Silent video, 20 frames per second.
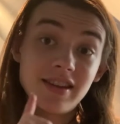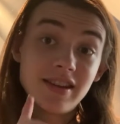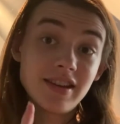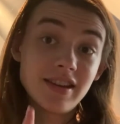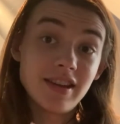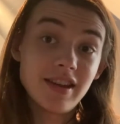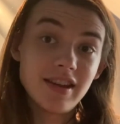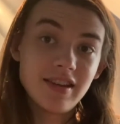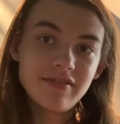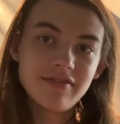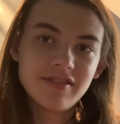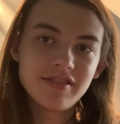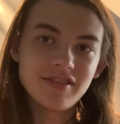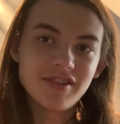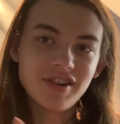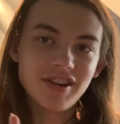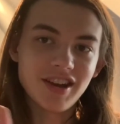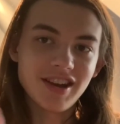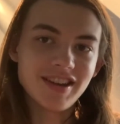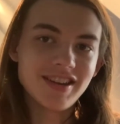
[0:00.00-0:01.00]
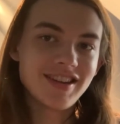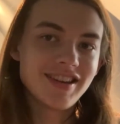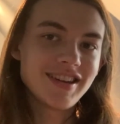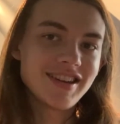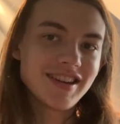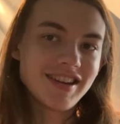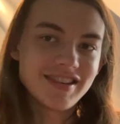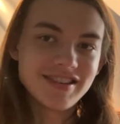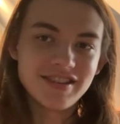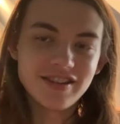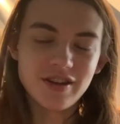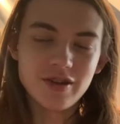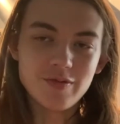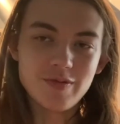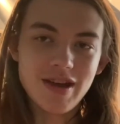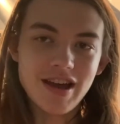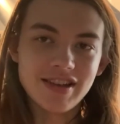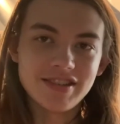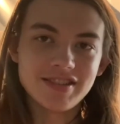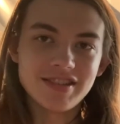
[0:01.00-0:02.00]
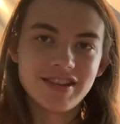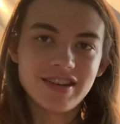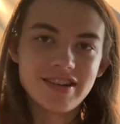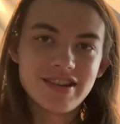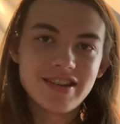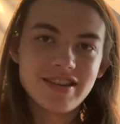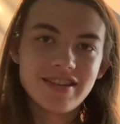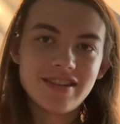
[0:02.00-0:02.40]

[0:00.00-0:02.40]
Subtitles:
if the target is incapacitated.